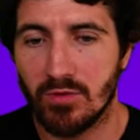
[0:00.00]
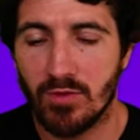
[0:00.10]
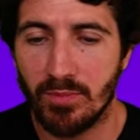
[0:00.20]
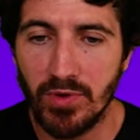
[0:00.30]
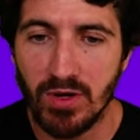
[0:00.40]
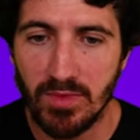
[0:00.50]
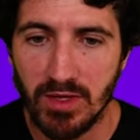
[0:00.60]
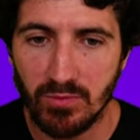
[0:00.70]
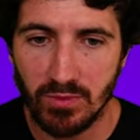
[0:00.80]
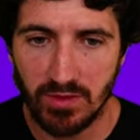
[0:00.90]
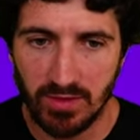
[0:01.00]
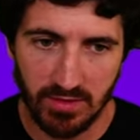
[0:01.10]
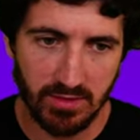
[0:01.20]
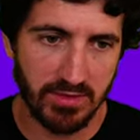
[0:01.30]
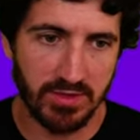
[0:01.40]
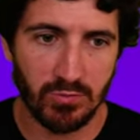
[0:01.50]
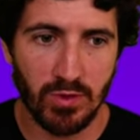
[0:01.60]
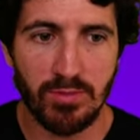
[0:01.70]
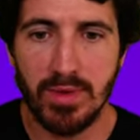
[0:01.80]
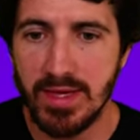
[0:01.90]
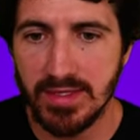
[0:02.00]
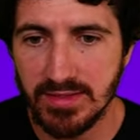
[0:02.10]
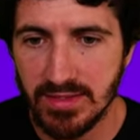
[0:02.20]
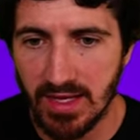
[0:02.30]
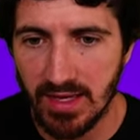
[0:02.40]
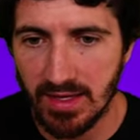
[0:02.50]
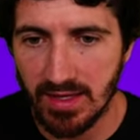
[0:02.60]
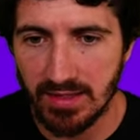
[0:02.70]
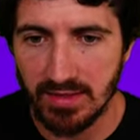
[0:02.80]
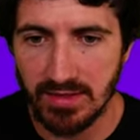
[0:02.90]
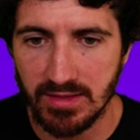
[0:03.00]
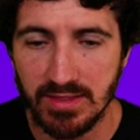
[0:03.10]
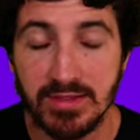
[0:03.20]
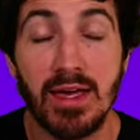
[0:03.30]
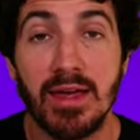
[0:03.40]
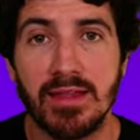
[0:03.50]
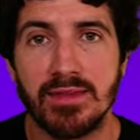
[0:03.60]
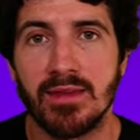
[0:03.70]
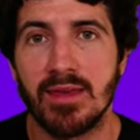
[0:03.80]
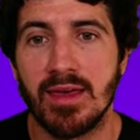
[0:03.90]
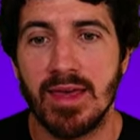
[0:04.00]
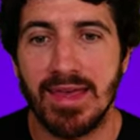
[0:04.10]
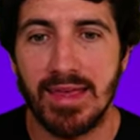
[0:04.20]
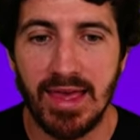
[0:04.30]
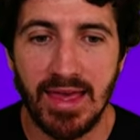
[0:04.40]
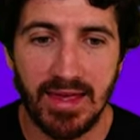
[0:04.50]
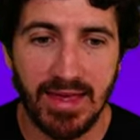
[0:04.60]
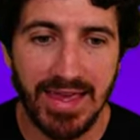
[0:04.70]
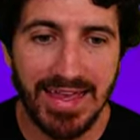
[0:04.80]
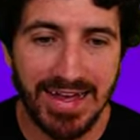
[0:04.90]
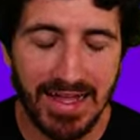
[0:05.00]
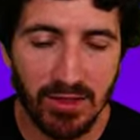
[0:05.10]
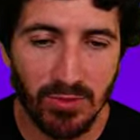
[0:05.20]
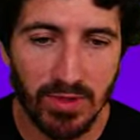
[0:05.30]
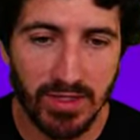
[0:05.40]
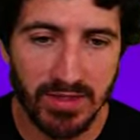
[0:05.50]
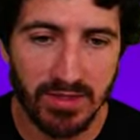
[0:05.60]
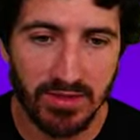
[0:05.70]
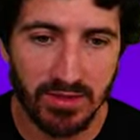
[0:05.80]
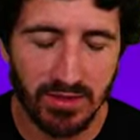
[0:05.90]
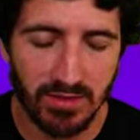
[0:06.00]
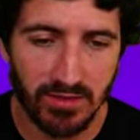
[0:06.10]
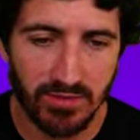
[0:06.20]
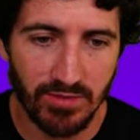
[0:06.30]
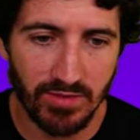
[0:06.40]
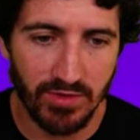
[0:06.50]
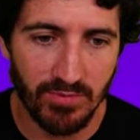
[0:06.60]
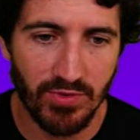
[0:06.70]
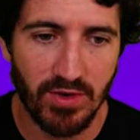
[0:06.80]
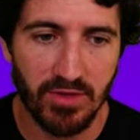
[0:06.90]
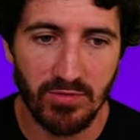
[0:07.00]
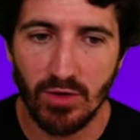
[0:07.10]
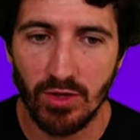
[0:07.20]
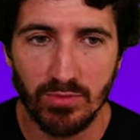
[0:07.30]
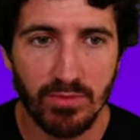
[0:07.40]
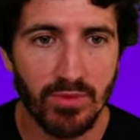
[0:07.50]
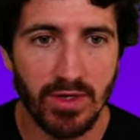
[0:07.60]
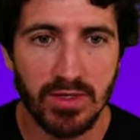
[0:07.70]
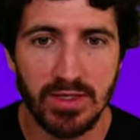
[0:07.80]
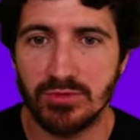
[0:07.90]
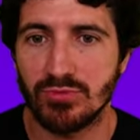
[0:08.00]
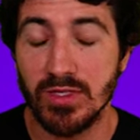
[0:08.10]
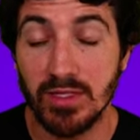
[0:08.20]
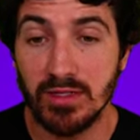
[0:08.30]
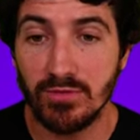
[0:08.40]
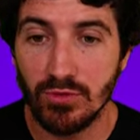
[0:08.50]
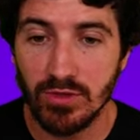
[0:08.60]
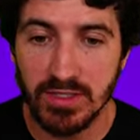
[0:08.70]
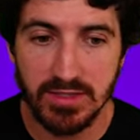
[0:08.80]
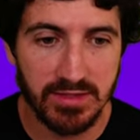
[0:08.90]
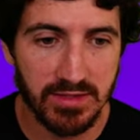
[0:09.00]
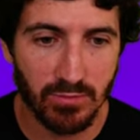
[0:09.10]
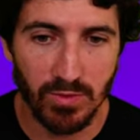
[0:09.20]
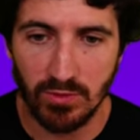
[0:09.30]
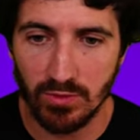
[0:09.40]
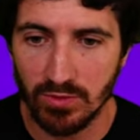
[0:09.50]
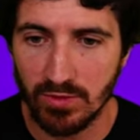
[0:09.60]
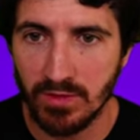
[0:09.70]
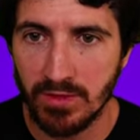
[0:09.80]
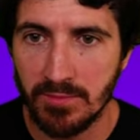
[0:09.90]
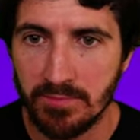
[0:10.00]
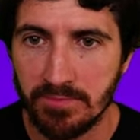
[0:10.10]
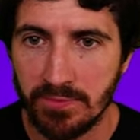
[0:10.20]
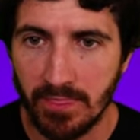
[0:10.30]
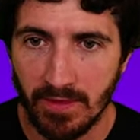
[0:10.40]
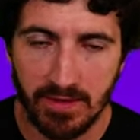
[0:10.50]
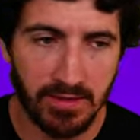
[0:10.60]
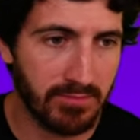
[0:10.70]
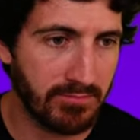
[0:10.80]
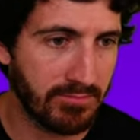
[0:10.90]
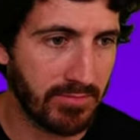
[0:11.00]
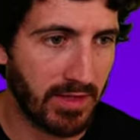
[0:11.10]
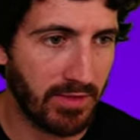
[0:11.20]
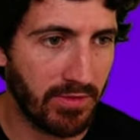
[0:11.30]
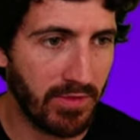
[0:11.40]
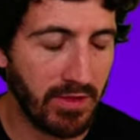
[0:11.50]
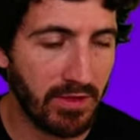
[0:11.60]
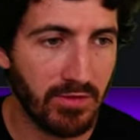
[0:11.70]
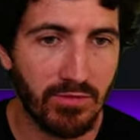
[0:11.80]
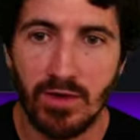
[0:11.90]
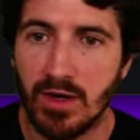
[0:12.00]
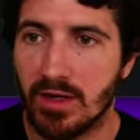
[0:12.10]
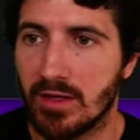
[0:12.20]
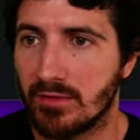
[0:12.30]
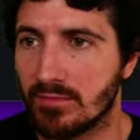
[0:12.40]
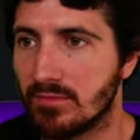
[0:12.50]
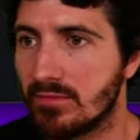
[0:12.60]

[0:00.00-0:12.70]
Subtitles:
a pyramid with like a square base and its height, it can calculate the pyramid volume, right? It's written it for us, and we could, I think if I